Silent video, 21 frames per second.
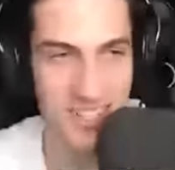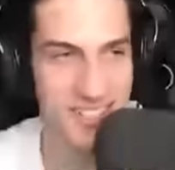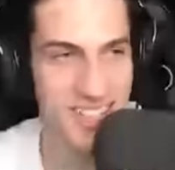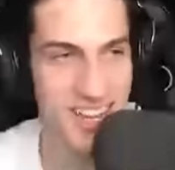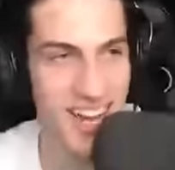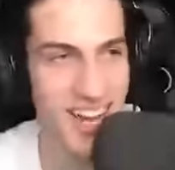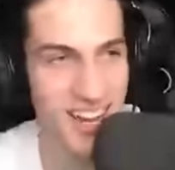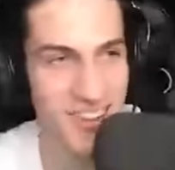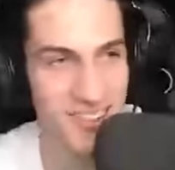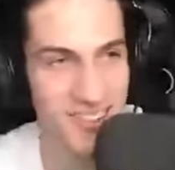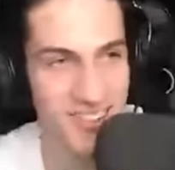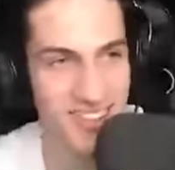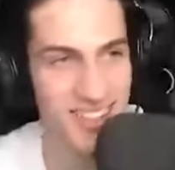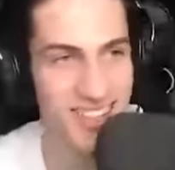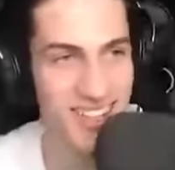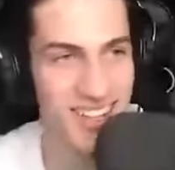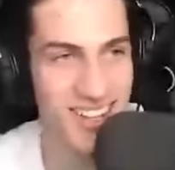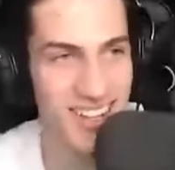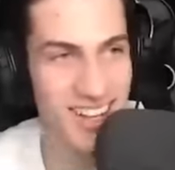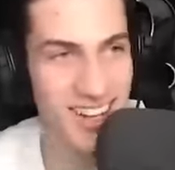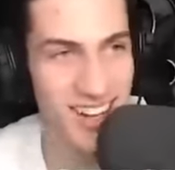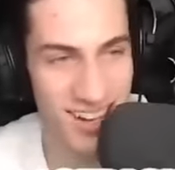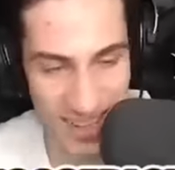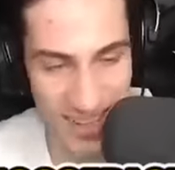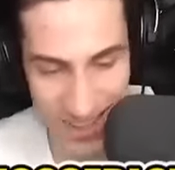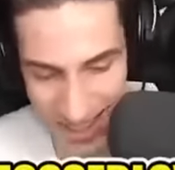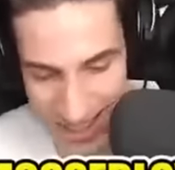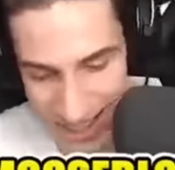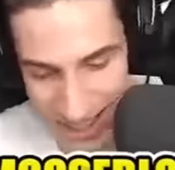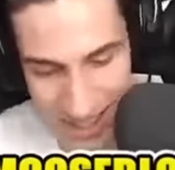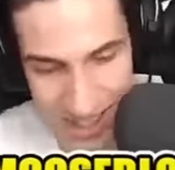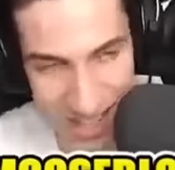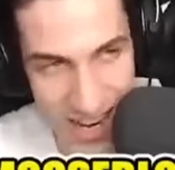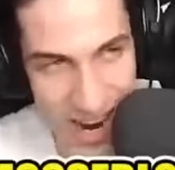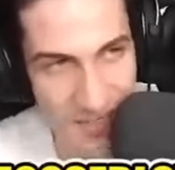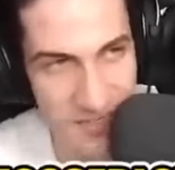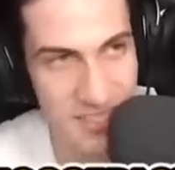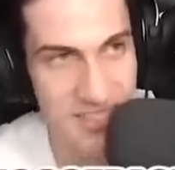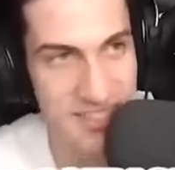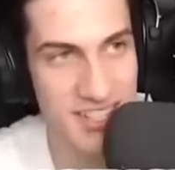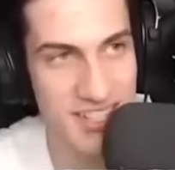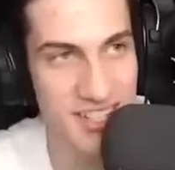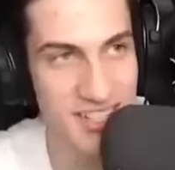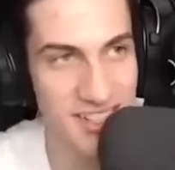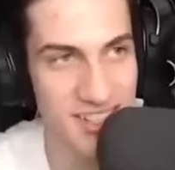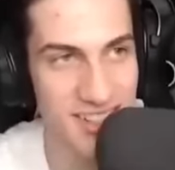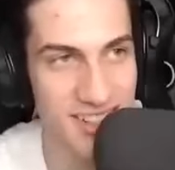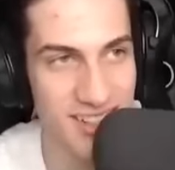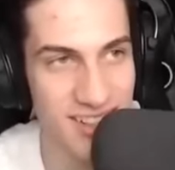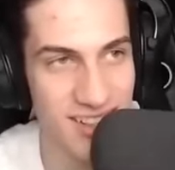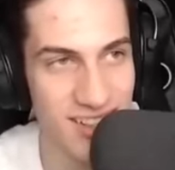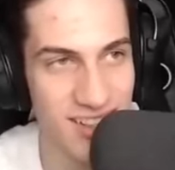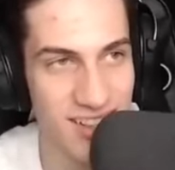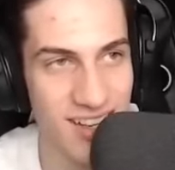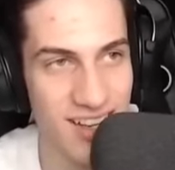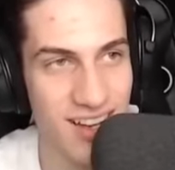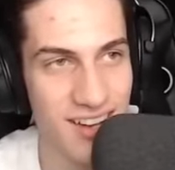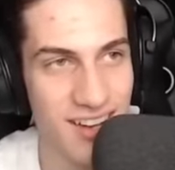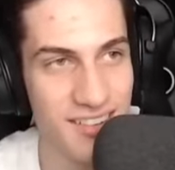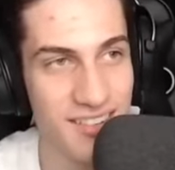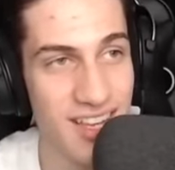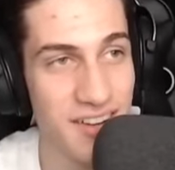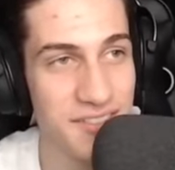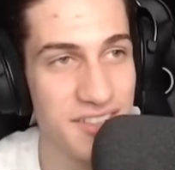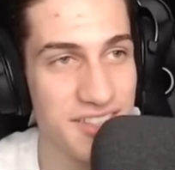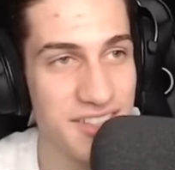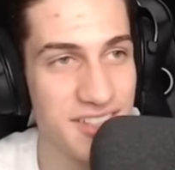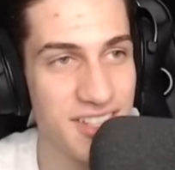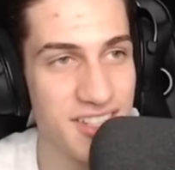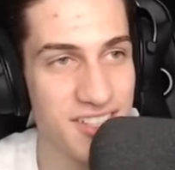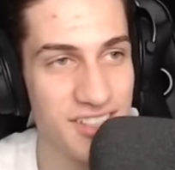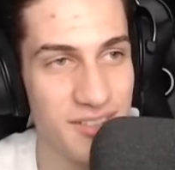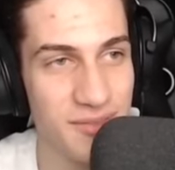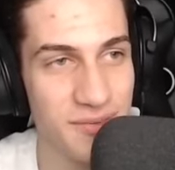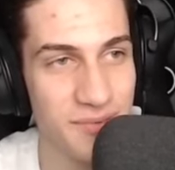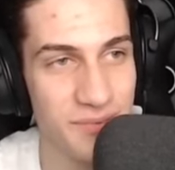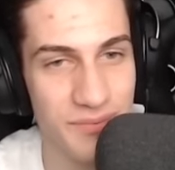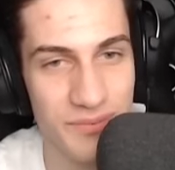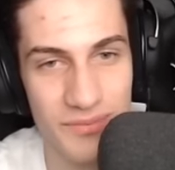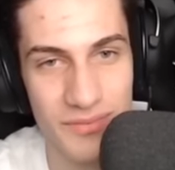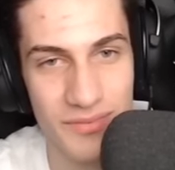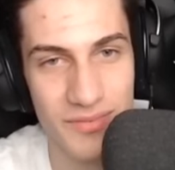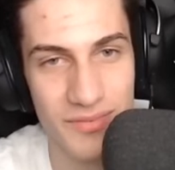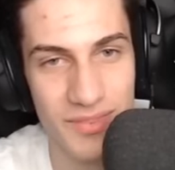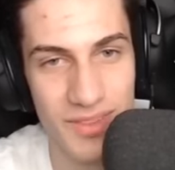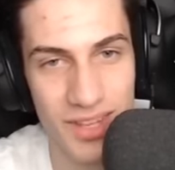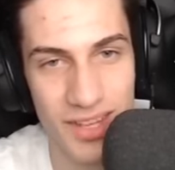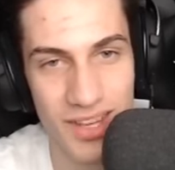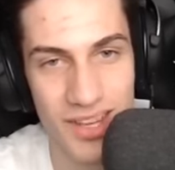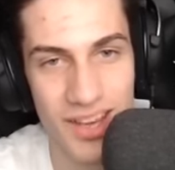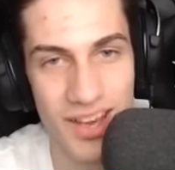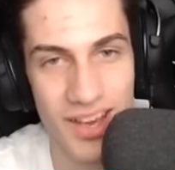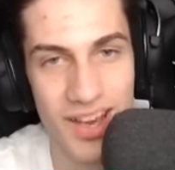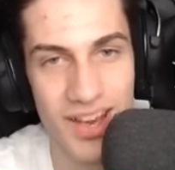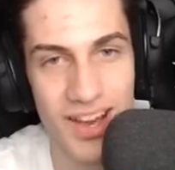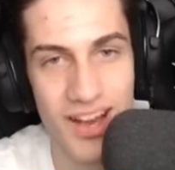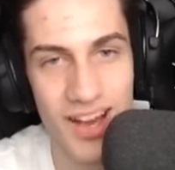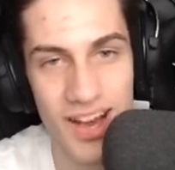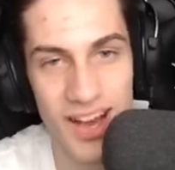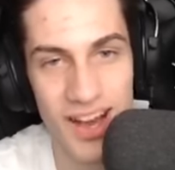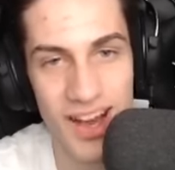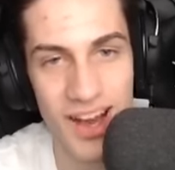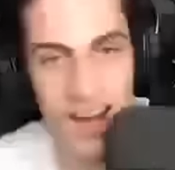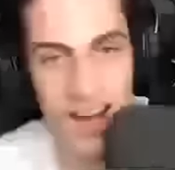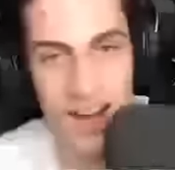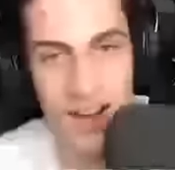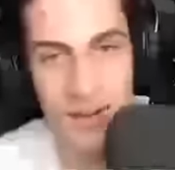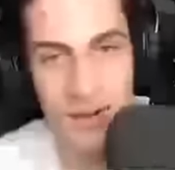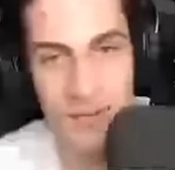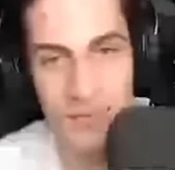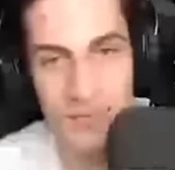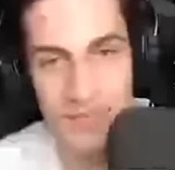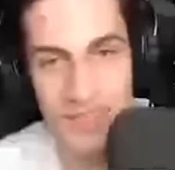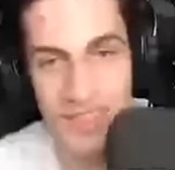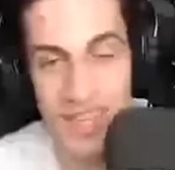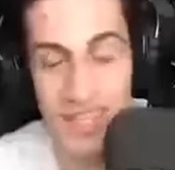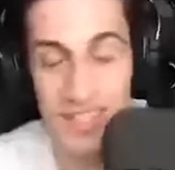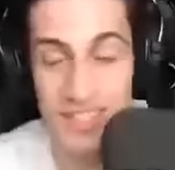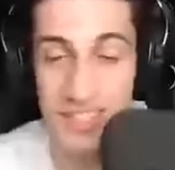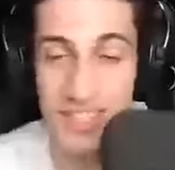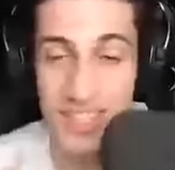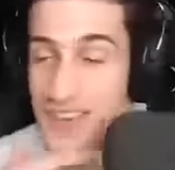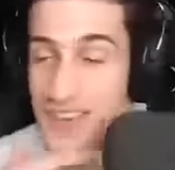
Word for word: tough. tough decision. Tough decision. Um, yeah, it's,